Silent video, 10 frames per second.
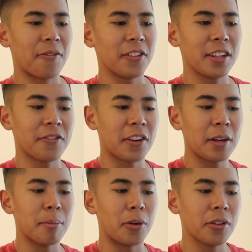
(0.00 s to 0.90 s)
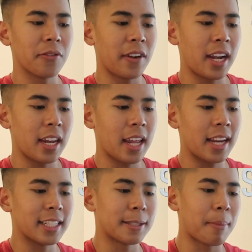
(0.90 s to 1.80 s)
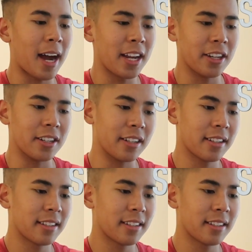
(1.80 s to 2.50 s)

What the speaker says: I'm feeling very motivated and inspired.